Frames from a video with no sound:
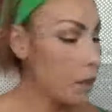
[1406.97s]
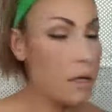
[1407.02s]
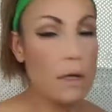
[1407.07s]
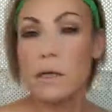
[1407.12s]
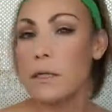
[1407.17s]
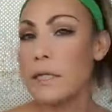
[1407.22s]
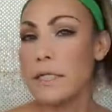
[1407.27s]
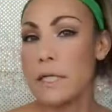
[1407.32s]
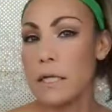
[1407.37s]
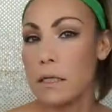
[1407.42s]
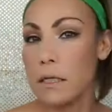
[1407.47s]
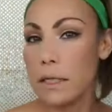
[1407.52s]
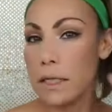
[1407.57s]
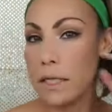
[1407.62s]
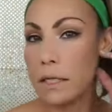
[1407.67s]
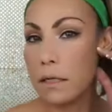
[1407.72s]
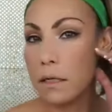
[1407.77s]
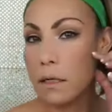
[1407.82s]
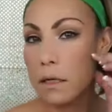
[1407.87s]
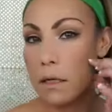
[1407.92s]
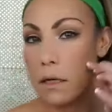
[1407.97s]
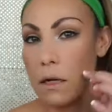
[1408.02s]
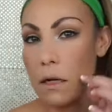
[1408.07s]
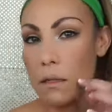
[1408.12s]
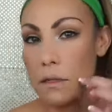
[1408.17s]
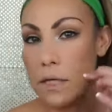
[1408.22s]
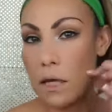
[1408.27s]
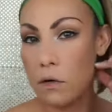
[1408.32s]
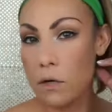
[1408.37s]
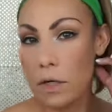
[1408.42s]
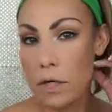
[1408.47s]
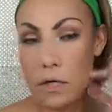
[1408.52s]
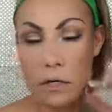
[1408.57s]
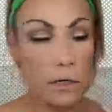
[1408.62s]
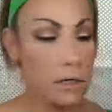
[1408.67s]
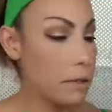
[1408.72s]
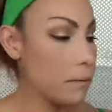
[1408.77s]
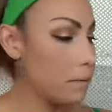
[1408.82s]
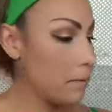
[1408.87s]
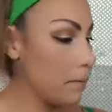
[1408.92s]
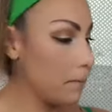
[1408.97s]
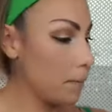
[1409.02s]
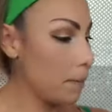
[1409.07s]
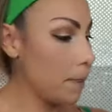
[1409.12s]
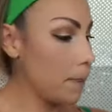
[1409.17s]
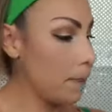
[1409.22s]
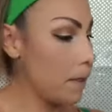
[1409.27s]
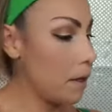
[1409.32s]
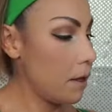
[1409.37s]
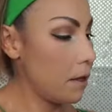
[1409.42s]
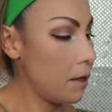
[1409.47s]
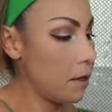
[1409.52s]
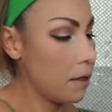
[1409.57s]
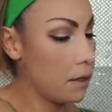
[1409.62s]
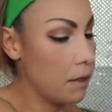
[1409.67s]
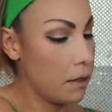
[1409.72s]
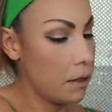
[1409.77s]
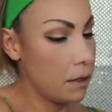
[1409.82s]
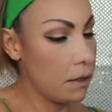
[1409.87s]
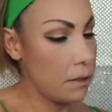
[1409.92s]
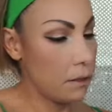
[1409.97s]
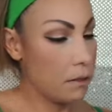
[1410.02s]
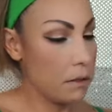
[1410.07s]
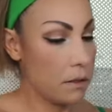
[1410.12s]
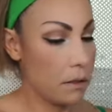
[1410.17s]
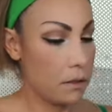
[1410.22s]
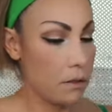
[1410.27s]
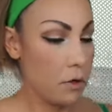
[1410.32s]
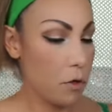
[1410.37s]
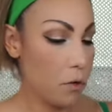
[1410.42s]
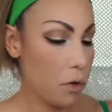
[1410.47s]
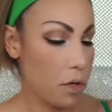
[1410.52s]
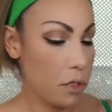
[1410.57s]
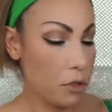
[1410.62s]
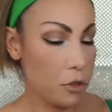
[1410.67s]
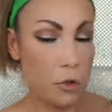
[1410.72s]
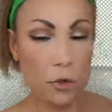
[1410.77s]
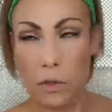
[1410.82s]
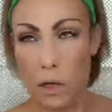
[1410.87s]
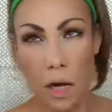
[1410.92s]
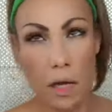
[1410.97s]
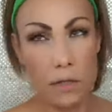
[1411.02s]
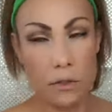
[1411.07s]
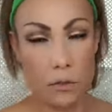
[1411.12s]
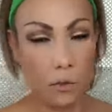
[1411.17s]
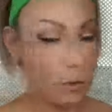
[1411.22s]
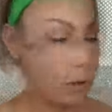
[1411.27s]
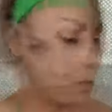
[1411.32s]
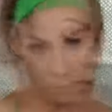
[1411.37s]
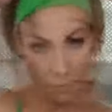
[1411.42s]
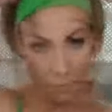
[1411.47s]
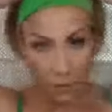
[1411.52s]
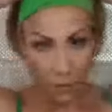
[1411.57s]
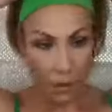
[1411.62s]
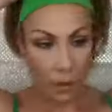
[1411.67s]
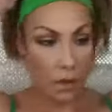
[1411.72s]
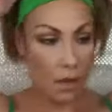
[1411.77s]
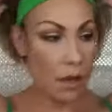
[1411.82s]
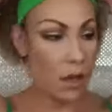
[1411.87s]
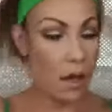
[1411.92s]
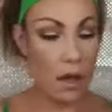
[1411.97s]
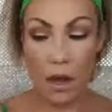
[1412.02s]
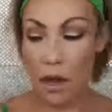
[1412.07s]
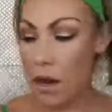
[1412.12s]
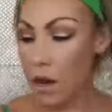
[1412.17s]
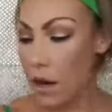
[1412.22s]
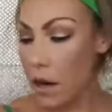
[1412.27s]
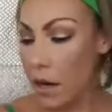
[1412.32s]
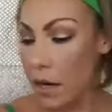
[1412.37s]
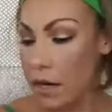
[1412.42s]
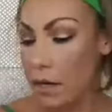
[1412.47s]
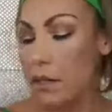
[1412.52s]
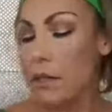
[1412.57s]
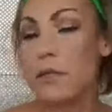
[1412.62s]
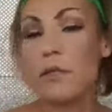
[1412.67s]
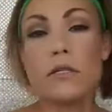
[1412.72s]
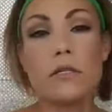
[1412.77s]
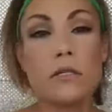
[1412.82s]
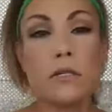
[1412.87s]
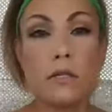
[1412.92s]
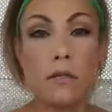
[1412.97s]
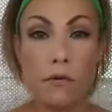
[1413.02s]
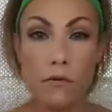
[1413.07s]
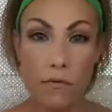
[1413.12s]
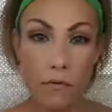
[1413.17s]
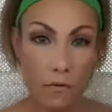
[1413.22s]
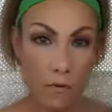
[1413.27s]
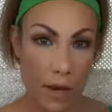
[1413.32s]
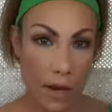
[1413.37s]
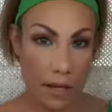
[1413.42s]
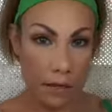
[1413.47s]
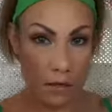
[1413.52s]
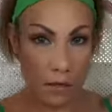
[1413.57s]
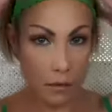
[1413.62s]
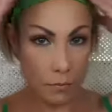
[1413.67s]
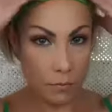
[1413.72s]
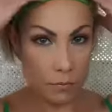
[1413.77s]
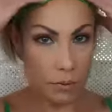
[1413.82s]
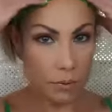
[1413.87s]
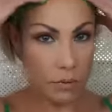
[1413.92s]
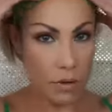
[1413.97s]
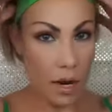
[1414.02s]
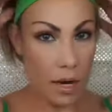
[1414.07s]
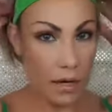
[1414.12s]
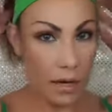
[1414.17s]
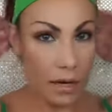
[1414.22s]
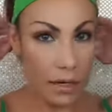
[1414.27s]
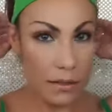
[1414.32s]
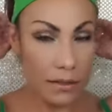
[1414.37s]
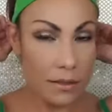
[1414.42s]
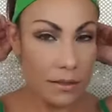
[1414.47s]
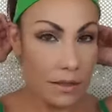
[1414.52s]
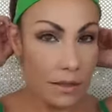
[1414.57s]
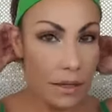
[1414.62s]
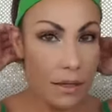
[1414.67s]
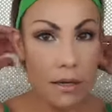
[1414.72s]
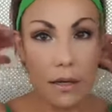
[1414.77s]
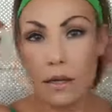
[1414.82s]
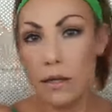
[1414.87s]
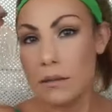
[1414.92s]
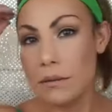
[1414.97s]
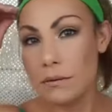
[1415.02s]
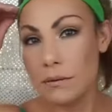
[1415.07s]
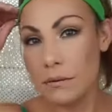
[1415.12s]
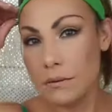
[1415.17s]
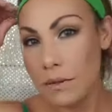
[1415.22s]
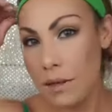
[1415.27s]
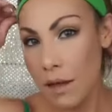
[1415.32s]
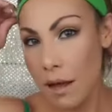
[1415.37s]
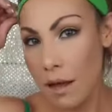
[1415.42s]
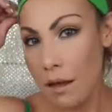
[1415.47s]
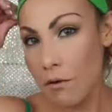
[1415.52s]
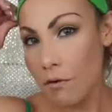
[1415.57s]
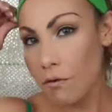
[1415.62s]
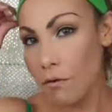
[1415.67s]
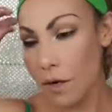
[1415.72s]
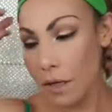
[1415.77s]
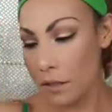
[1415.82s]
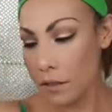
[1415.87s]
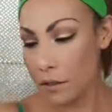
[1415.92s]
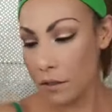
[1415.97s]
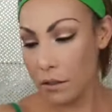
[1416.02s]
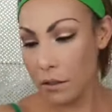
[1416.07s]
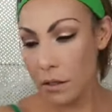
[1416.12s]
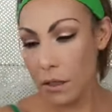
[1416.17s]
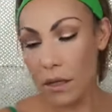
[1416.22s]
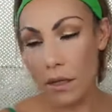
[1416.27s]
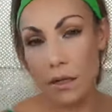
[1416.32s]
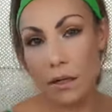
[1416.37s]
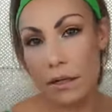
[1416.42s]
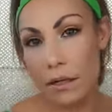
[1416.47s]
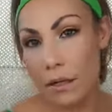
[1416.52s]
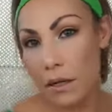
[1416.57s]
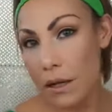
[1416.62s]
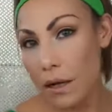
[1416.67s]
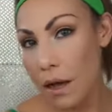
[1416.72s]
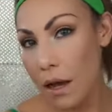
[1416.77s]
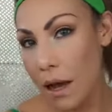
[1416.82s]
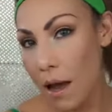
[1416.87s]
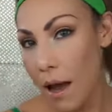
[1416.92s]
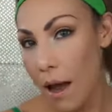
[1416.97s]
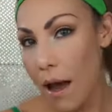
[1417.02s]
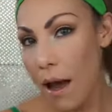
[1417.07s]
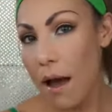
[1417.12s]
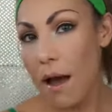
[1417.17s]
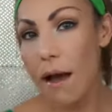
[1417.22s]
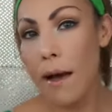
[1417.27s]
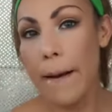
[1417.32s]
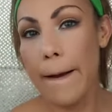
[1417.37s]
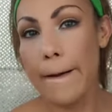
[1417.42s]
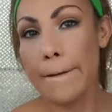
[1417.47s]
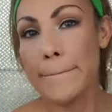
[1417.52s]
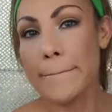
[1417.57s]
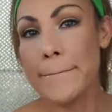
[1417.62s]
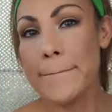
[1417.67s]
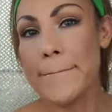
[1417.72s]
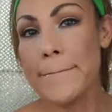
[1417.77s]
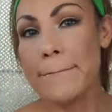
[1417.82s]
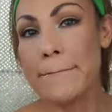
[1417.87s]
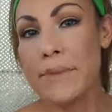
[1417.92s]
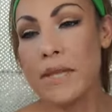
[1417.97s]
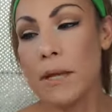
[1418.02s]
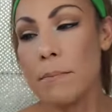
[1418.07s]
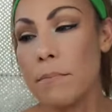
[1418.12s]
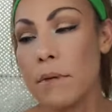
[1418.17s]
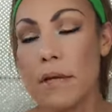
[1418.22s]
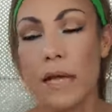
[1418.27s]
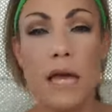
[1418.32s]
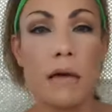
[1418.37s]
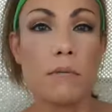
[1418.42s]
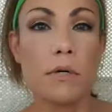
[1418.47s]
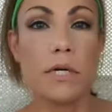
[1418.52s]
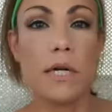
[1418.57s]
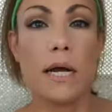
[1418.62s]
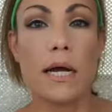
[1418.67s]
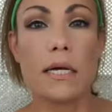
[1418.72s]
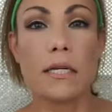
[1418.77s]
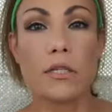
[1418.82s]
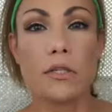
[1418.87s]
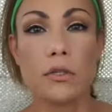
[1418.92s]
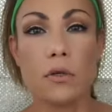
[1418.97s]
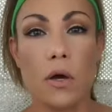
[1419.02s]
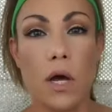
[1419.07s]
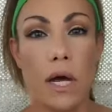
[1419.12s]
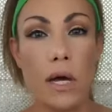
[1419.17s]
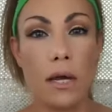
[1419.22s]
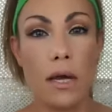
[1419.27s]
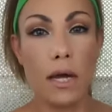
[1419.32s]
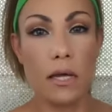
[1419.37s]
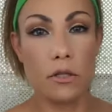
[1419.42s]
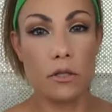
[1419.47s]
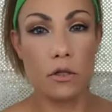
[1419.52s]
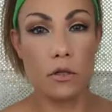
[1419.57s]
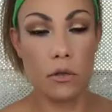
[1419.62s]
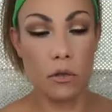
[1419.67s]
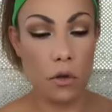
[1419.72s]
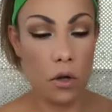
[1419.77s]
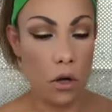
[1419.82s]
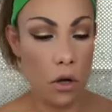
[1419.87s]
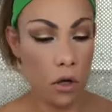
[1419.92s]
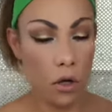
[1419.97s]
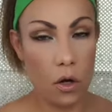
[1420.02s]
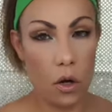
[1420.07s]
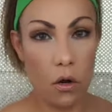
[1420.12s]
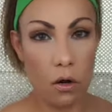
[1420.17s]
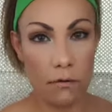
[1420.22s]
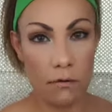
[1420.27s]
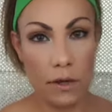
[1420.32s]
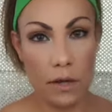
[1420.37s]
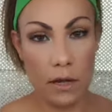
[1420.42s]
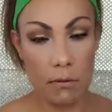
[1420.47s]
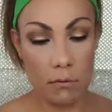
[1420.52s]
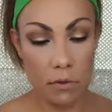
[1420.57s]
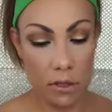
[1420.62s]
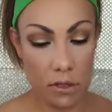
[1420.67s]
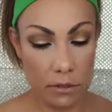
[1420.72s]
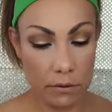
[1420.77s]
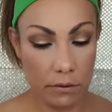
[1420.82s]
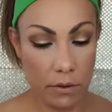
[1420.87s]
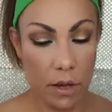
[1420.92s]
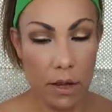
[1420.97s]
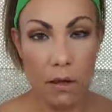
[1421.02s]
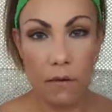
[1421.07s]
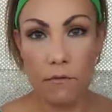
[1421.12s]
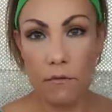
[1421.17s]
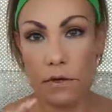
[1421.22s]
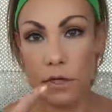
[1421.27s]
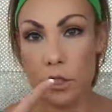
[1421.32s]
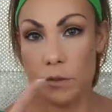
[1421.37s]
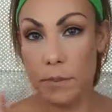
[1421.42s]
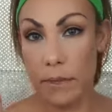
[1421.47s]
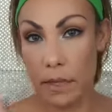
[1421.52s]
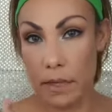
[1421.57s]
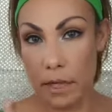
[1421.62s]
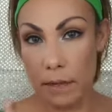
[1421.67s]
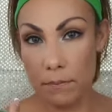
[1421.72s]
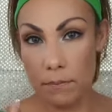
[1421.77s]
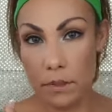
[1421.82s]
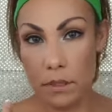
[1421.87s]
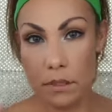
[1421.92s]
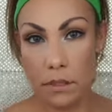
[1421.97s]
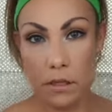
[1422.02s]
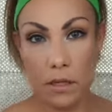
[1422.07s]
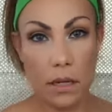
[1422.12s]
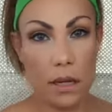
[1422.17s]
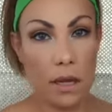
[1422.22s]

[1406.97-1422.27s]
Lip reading: Just clean down here, the no contour. All right, this is the final product, final look. My camera died, so I had to go off camera and finish my lips,